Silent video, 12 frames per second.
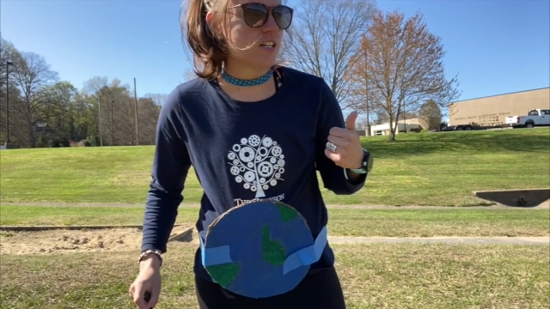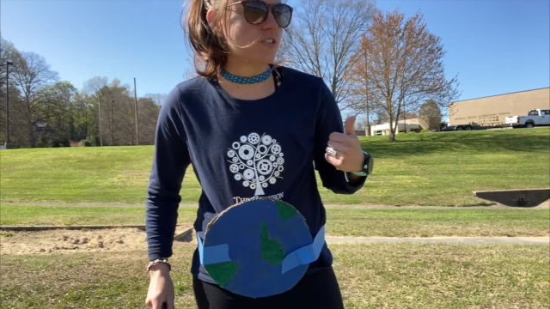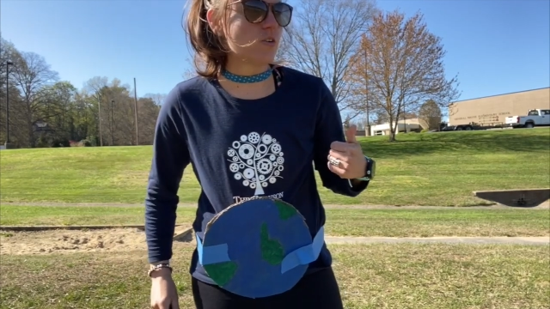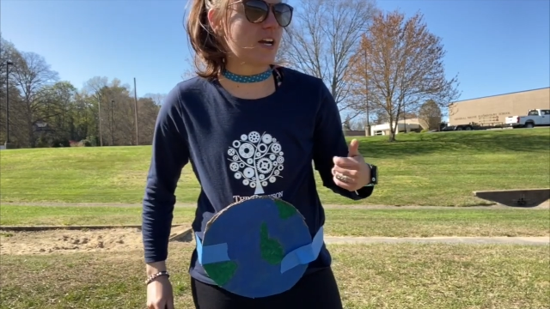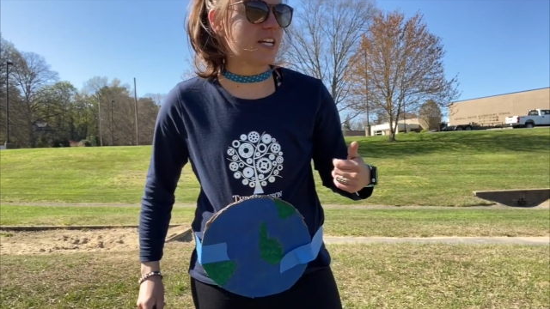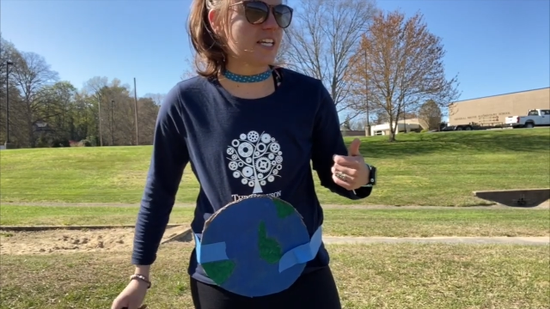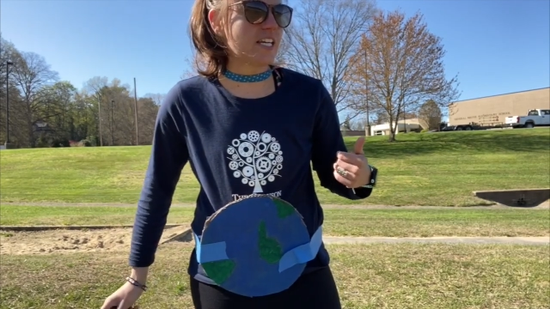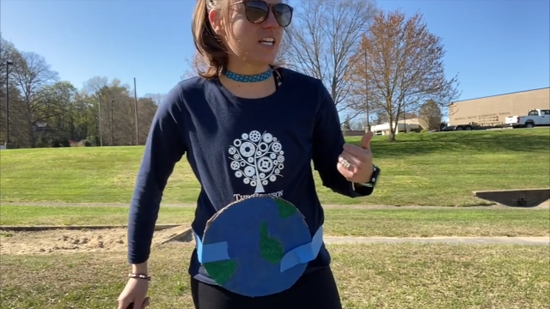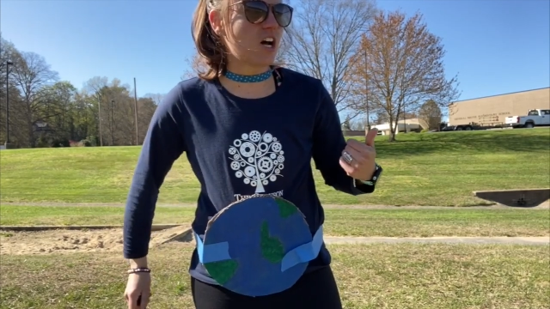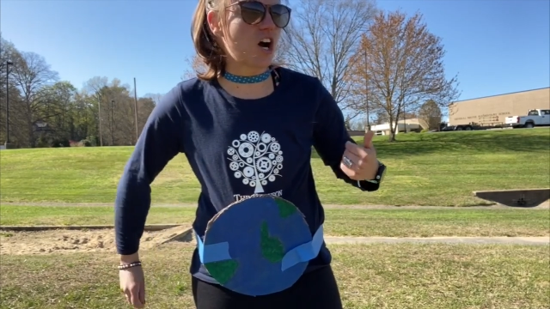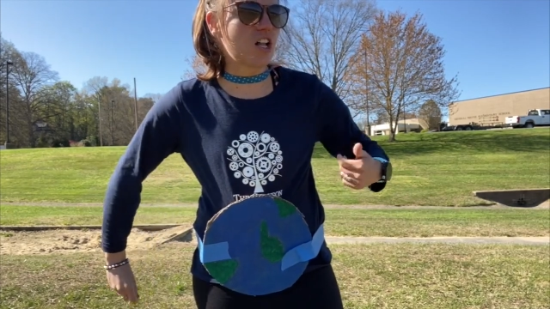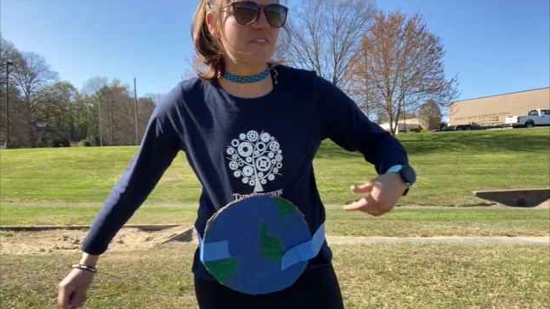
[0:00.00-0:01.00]
So I
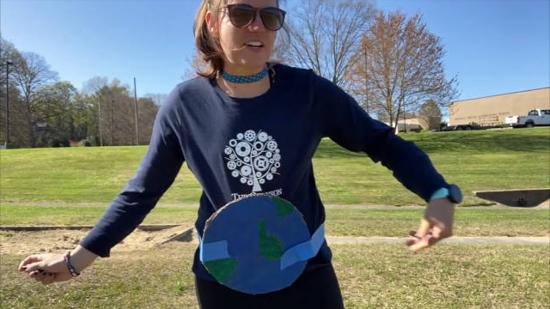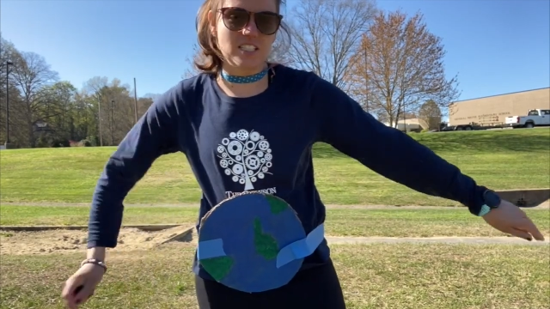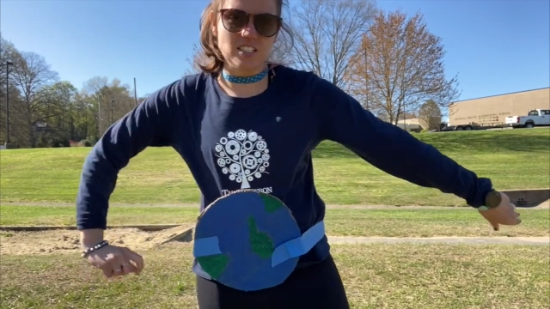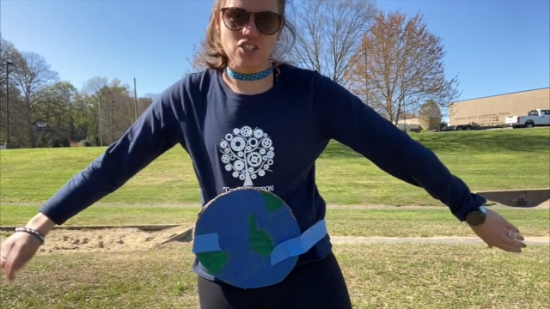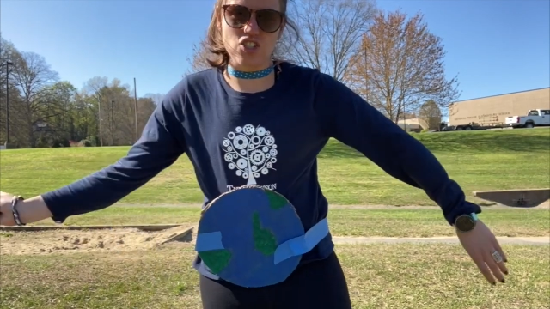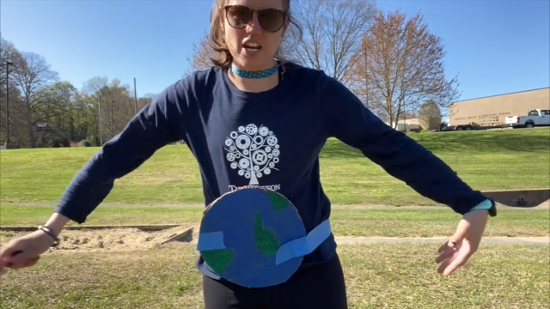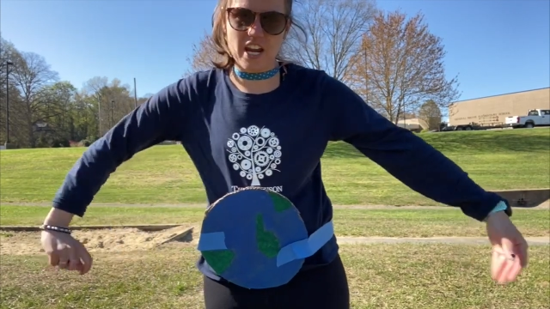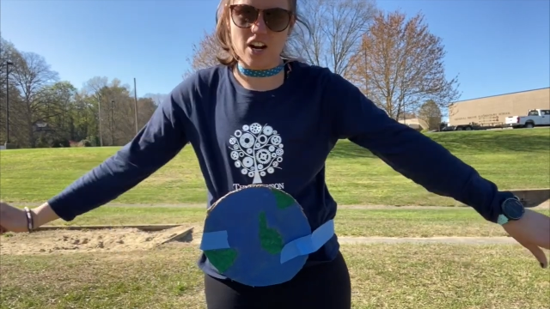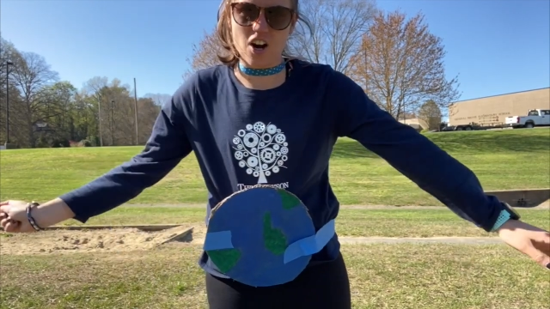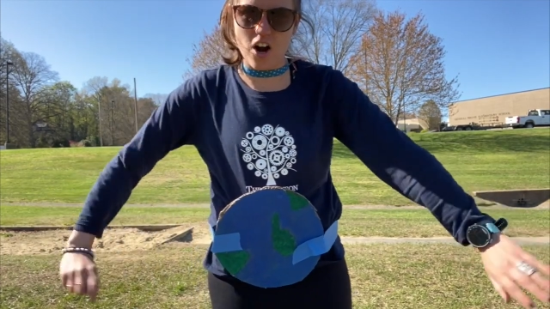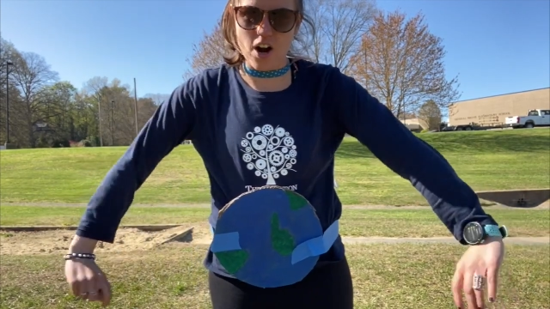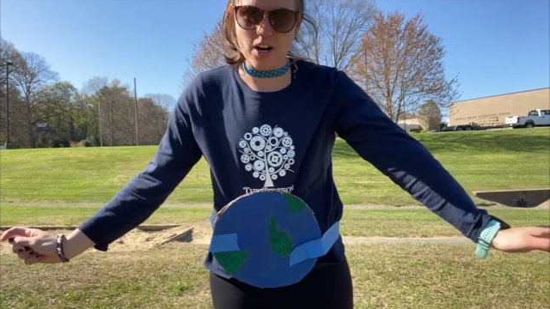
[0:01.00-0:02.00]
need all of us to shake
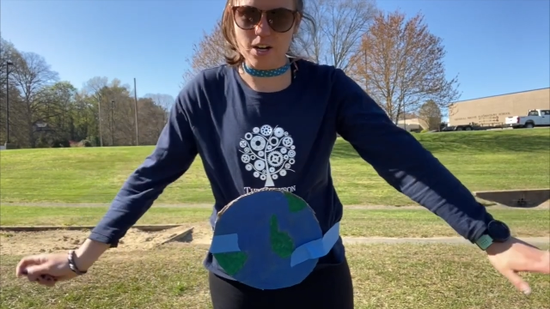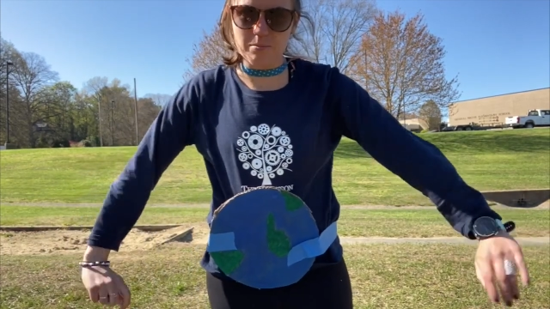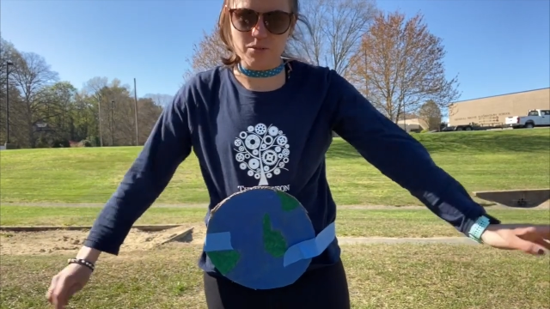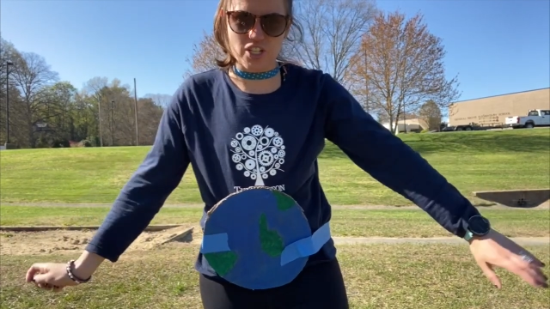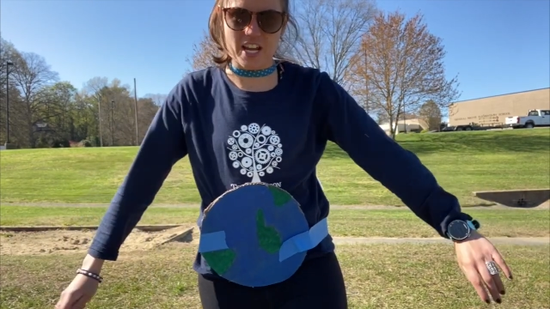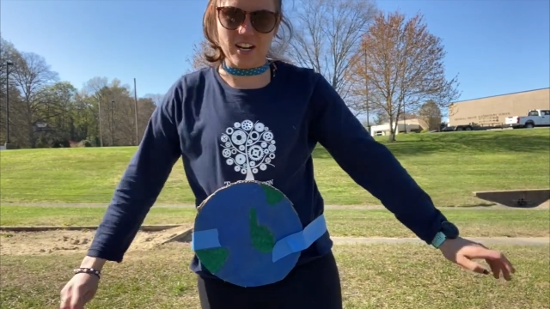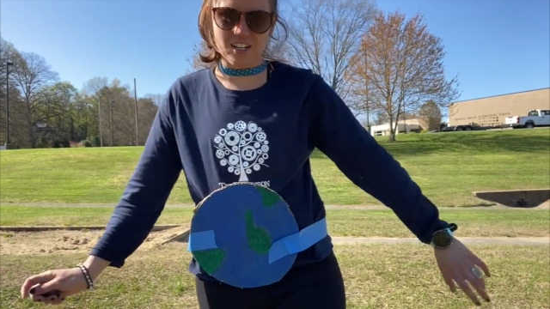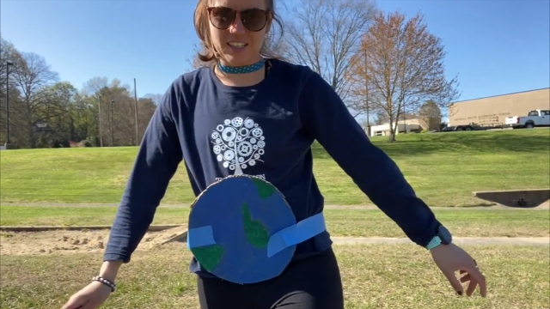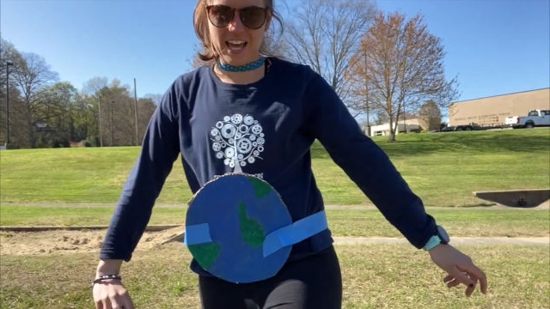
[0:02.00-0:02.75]
our arms, shake our